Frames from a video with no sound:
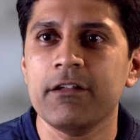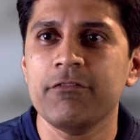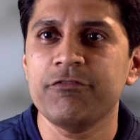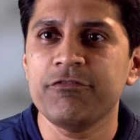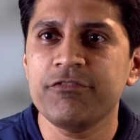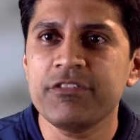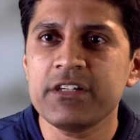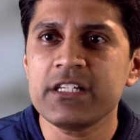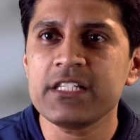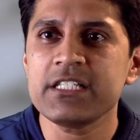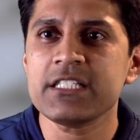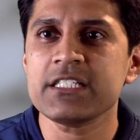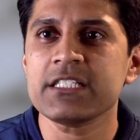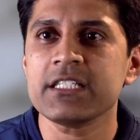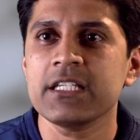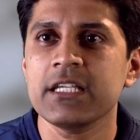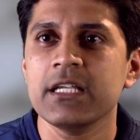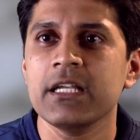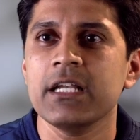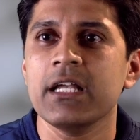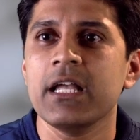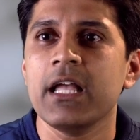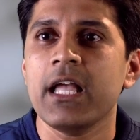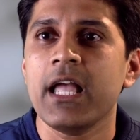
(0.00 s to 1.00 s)
first
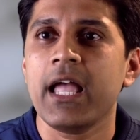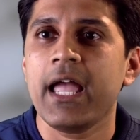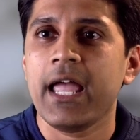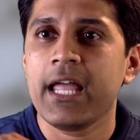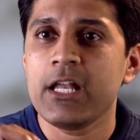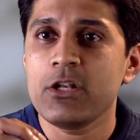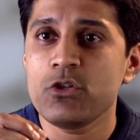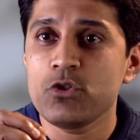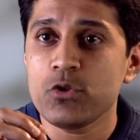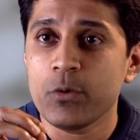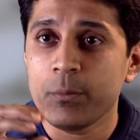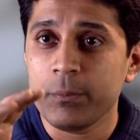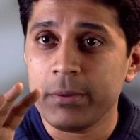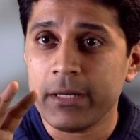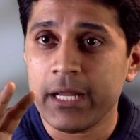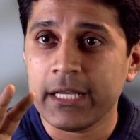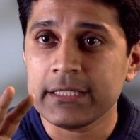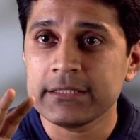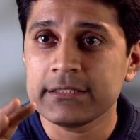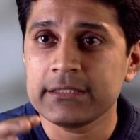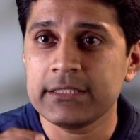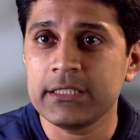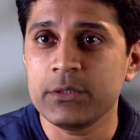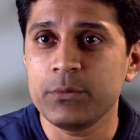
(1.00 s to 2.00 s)

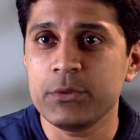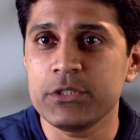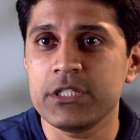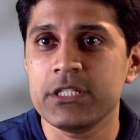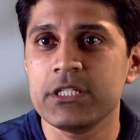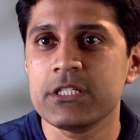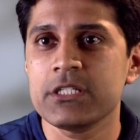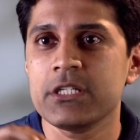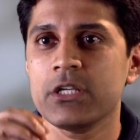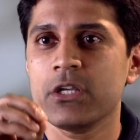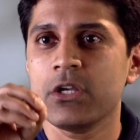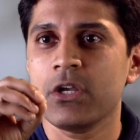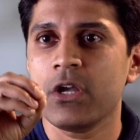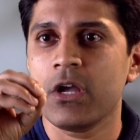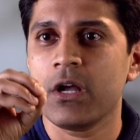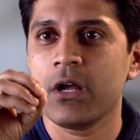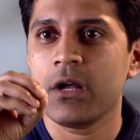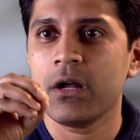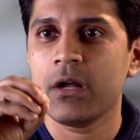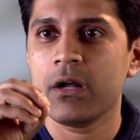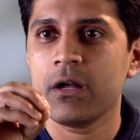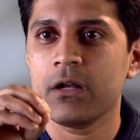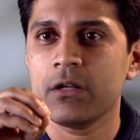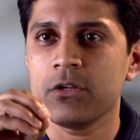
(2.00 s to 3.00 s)
angioplasty, which is
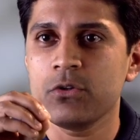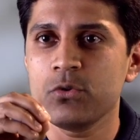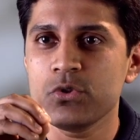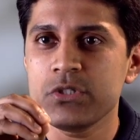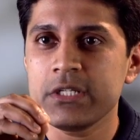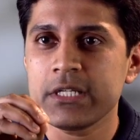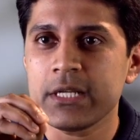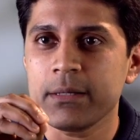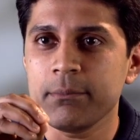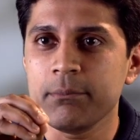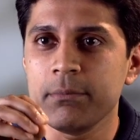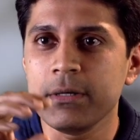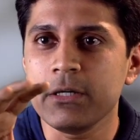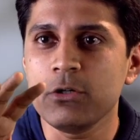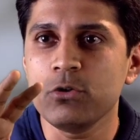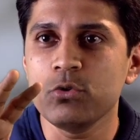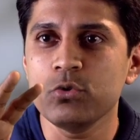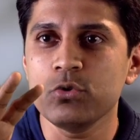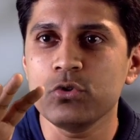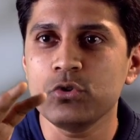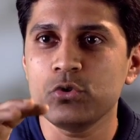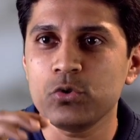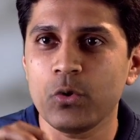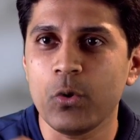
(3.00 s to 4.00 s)
using a
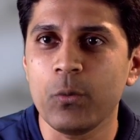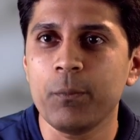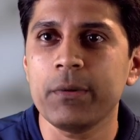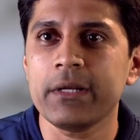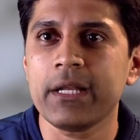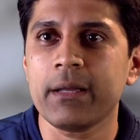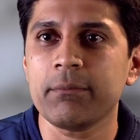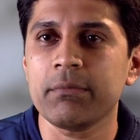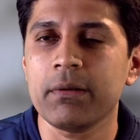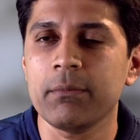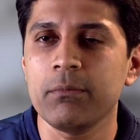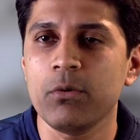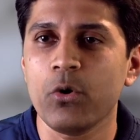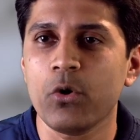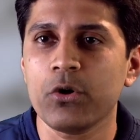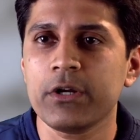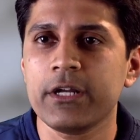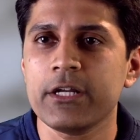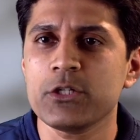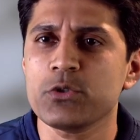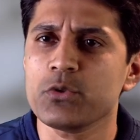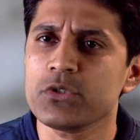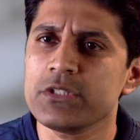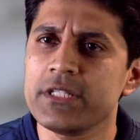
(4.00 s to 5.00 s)
balloon to open up the
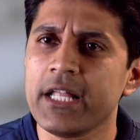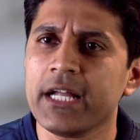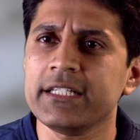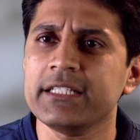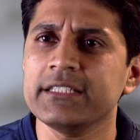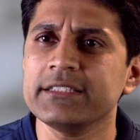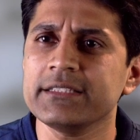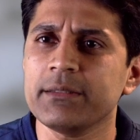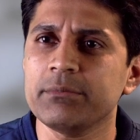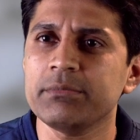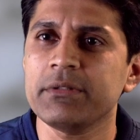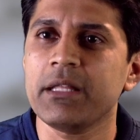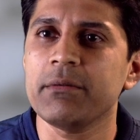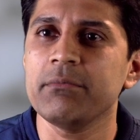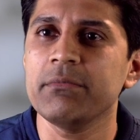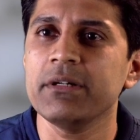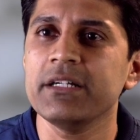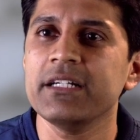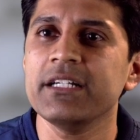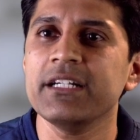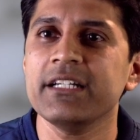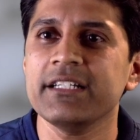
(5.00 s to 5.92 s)
blockage, was done in September